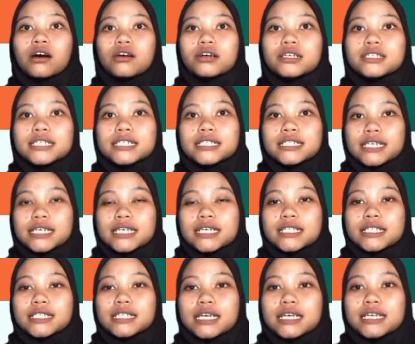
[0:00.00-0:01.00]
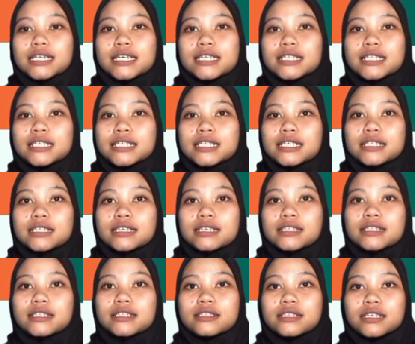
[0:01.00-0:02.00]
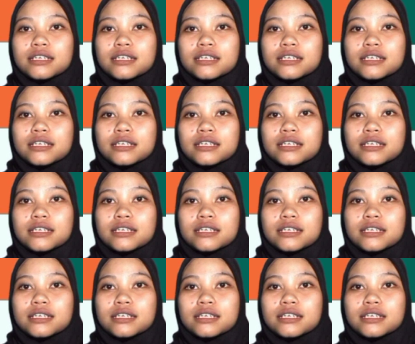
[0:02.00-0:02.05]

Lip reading: On the other hand, necessities